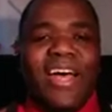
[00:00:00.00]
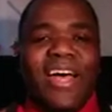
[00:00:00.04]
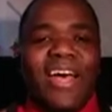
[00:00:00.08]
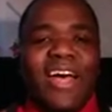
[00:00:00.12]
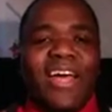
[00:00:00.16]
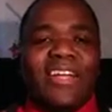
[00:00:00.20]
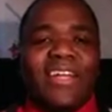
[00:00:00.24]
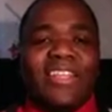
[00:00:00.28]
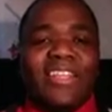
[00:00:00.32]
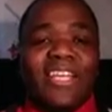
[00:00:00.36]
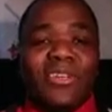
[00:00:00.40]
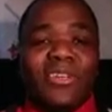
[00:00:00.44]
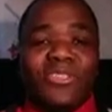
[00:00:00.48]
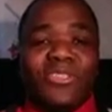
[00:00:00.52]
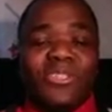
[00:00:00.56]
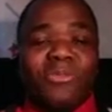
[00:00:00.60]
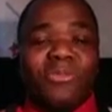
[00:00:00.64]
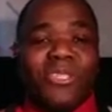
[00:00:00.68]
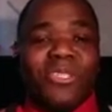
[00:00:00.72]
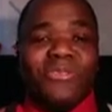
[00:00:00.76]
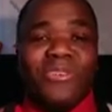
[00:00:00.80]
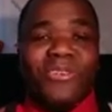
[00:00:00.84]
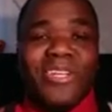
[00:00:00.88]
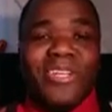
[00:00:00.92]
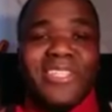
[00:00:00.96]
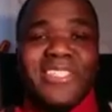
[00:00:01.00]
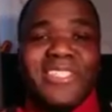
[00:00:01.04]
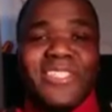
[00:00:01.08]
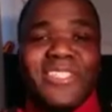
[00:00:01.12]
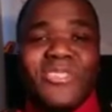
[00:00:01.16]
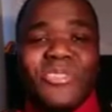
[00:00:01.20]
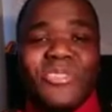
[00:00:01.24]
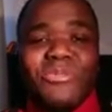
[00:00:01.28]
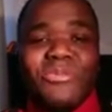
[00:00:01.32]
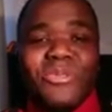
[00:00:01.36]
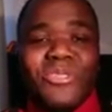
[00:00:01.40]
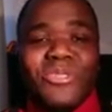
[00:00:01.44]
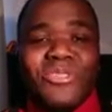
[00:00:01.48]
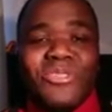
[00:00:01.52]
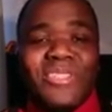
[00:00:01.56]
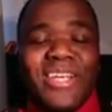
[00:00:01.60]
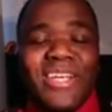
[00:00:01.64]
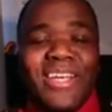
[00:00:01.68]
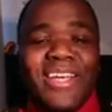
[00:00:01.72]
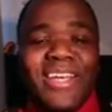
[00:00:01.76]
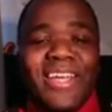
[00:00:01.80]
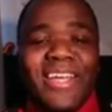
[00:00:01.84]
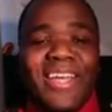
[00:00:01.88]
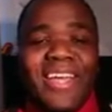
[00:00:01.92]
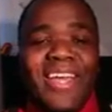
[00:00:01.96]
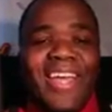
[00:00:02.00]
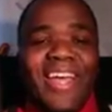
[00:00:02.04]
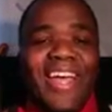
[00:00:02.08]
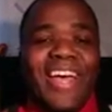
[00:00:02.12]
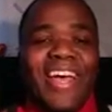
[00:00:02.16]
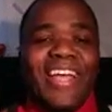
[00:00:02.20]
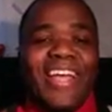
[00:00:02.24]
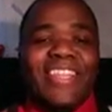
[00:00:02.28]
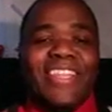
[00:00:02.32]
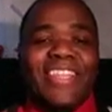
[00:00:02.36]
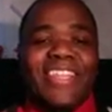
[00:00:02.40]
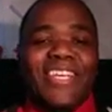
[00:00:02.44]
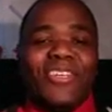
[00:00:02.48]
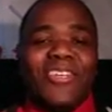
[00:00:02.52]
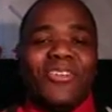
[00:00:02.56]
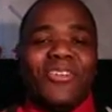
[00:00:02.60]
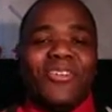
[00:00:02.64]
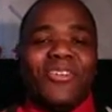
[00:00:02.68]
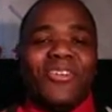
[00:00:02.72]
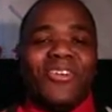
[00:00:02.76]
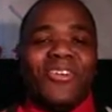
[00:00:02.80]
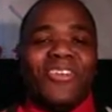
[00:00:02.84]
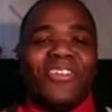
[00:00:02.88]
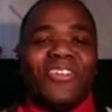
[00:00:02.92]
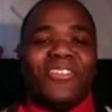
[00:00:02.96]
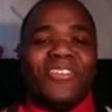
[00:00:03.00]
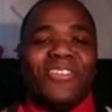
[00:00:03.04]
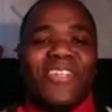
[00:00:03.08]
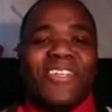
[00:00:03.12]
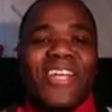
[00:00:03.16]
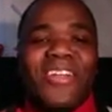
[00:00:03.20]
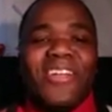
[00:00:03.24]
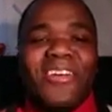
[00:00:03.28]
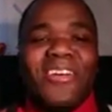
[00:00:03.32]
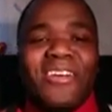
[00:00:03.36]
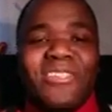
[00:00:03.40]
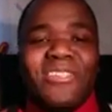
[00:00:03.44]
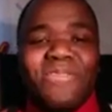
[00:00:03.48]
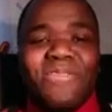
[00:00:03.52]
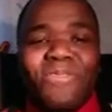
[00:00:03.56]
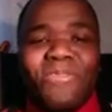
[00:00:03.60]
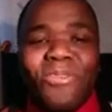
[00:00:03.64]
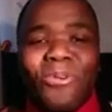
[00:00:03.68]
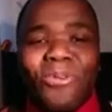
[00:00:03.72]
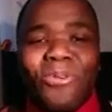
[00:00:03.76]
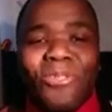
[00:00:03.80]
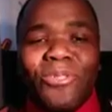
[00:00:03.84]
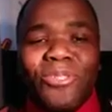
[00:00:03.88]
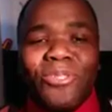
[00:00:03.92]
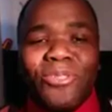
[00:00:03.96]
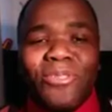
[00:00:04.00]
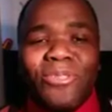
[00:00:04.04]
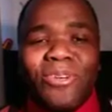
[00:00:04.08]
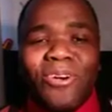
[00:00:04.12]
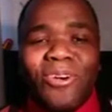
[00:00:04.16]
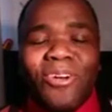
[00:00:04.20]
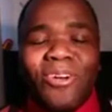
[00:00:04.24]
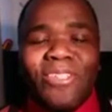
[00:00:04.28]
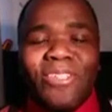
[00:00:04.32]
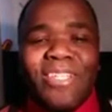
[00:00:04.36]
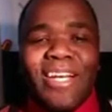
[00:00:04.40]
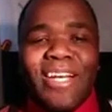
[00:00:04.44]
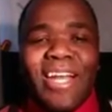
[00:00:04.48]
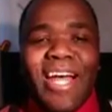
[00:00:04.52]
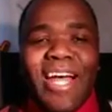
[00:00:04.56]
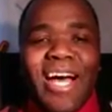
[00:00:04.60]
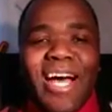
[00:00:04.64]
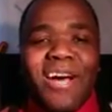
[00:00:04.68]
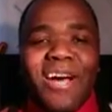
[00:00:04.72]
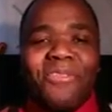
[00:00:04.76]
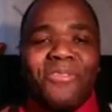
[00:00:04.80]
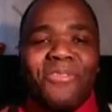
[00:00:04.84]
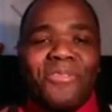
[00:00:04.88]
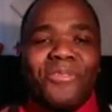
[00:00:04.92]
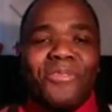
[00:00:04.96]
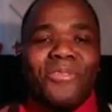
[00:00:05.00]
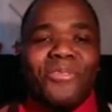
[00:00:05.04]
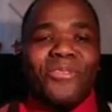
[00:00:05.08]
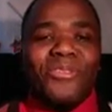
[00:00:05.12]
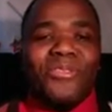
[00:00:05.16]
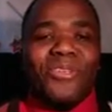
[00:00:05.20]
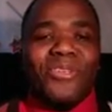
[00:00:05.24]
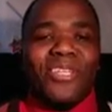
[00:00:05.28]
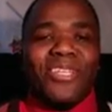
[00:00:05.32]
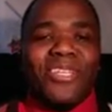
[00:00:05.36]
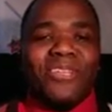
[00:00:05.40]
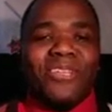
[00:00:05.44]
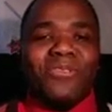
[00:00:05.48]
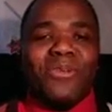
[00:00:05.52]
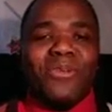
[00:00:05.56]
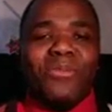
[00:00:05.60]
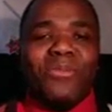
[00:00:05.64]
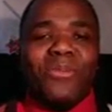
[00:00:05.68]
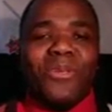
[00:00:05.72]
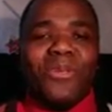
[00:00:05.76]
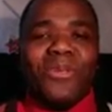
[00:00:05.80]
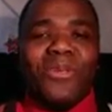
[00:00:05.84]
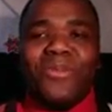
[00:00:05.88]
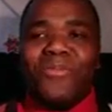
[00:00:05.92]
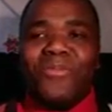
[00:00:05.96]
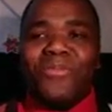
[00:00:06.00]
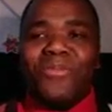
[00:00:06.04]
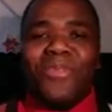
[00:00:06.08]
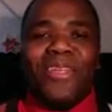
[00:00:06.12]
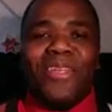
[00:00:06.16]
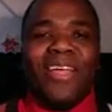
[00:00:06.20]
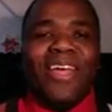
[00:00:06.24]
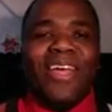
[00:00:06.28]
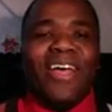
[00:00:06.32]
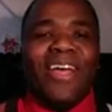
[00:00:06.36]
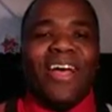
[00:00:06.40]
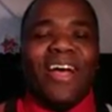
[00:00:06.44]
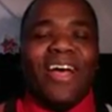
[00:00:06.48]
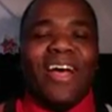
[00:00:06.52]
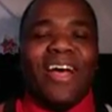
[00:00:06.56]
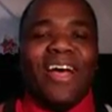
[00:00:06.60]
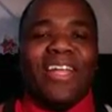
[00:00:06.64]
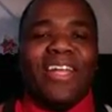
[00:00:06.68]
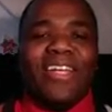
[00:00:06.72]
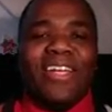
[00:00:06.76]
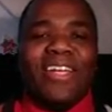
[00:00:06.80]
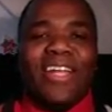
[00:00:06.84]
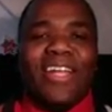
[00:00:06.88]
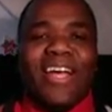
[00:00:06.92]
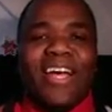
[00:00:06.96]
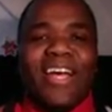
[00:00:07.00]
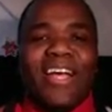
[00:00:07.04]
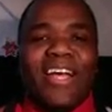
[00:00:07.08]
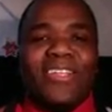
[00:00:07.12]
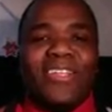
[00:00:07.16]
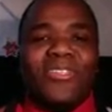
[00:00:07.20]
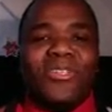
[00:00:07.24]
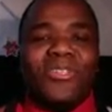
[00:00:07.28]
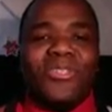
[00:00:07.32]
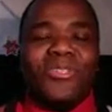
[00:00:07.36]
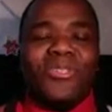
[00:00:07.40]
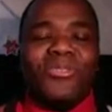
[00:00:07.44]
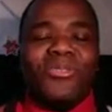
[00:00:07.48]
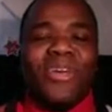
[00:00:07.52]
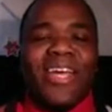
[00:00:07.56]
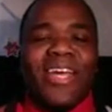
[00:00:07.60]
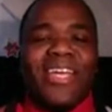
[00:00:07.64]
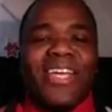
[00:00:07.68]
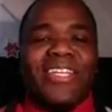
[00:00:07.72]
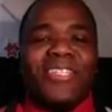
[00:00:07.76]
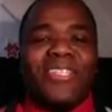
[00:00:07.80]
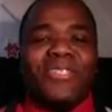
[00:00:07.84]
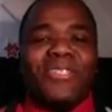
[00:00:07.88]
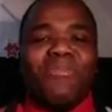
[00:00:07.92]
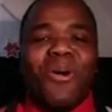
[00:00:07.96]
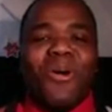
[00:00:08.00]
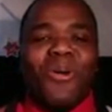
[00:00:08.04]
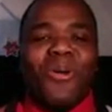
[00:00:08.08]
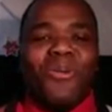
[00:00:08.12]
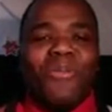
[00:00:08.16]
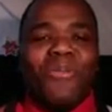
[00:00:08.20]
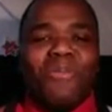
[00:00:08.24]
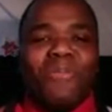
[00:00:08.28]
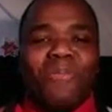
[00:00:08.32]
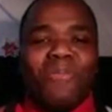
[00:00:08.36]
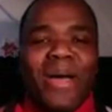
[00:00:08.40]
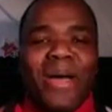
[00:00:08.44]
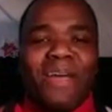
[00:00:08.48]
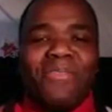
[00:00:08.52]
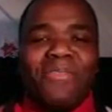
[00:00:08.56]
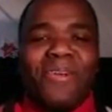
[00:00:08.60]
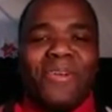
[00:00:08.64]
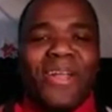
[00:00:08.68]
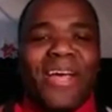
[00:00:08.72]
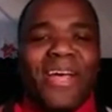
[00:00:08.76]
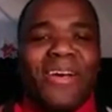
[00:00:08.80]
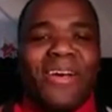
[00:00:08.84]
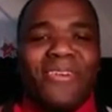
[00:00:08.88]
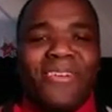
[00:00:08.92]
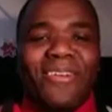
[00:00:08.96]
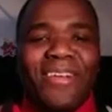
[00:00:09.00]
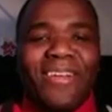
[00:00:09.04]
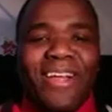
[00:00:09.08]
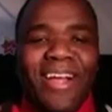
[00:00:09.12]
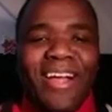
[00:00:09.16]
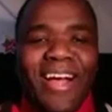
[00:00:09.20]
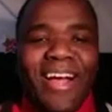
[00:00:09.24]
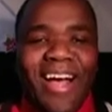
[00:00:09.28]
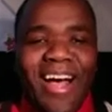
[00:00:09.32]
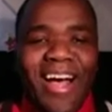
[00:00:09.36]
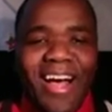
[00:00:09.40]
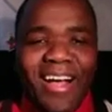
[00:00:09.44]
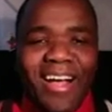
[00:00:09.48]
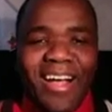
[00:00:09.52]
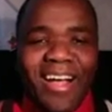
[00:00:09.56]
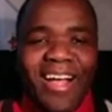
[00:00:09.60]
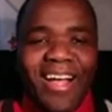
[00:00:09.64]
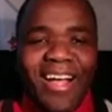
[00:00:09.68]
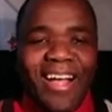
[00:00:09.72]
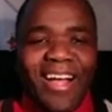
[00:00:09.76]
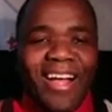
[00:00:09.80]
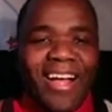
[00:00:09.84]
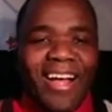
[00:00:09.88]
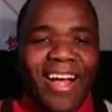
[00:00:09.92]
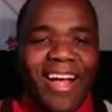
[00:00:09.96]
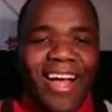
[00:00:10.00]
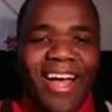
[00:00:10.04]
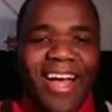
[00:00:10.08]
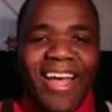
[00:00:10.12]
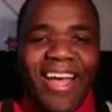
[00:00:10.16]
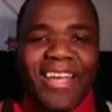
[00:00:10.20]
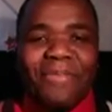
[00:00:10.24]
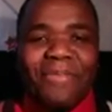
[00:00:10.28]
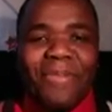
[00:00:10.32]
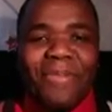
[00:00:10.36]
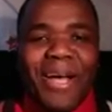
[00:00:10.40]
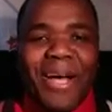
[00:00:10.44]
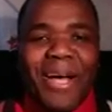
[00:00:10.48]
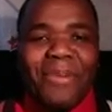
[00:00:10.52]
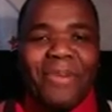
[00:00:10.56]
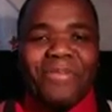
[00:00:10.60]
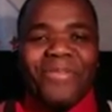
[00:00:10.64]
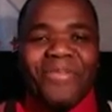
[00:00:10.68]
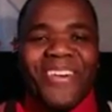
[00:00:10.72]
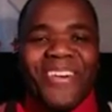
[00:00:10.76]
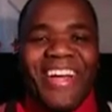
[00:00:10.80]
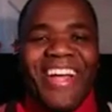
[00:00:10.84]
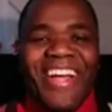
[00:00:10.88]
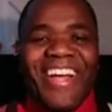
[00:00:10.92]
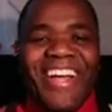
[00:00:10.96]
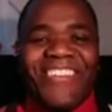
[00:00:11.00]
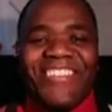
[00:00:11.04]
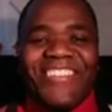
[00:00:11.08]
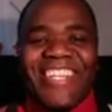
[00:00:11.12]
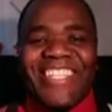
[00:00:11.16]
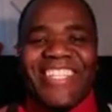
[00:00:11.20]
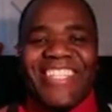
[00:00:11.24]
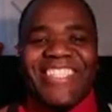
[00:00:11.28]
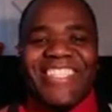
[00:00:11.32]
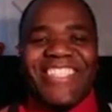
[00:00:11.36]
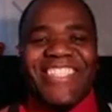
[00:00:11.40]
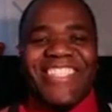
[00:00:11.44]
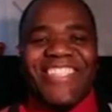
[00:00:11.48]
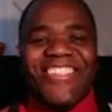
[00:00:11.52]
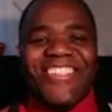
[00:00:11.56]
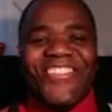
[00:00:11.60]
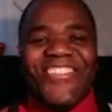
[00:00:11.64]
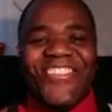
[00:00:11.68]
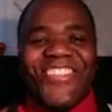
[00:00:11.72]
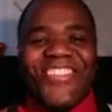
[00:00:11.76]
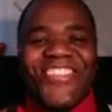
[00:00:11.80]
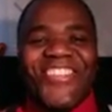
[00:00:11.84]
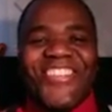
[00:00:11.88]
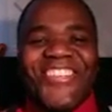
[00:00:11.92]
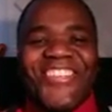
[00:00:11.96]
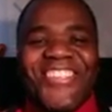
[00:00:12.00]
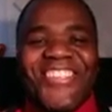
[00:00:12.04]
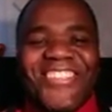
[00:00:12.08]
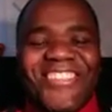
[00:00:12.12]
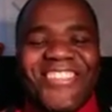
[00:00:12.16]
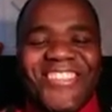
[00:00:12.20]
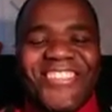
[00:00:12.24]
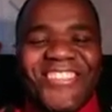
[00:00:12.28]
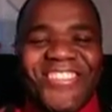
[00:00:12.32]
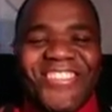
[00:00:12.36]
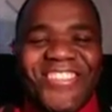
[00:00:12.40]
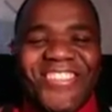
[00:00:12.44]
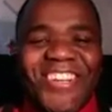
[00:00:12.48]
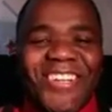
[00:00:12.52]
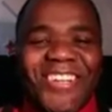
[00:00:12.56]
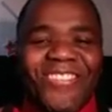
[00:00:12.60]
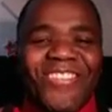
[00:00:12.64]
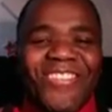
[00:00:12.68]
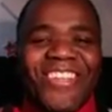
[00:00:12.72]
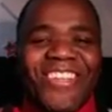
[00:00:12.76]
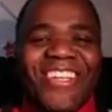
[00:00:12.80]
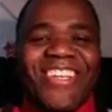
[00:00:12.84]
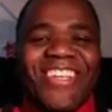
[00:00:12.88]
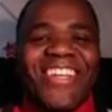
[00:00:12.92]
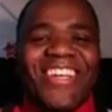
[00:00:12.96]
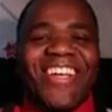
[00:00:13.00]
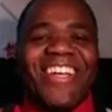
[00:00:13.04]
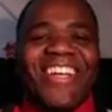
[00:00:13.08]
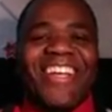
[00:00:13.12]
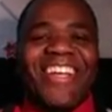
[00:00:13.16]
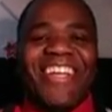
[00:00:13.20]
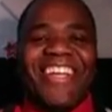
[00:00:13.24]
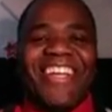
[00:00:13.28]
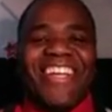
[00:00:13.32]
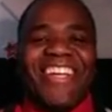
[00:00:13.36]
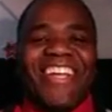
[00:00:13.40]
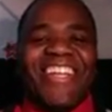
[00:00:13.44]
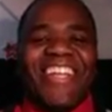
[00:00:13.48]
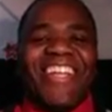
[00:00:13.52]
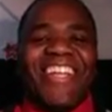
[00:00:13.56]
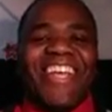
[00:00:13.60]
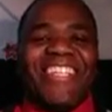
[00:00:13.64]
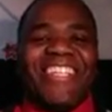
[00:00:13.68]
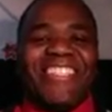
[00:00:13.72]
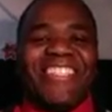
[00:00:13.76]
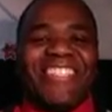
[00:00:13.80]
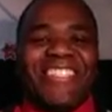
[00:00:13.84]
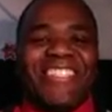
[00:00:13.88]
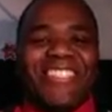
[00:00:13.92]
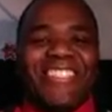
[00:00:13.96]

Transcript: And thank you so much for listening to me today. And thank you a lot for all the love you are giving me. And I'll talk to you again tomorrow. Bye for now. Hi, Mom. I've just seen you've joined me here. Nice to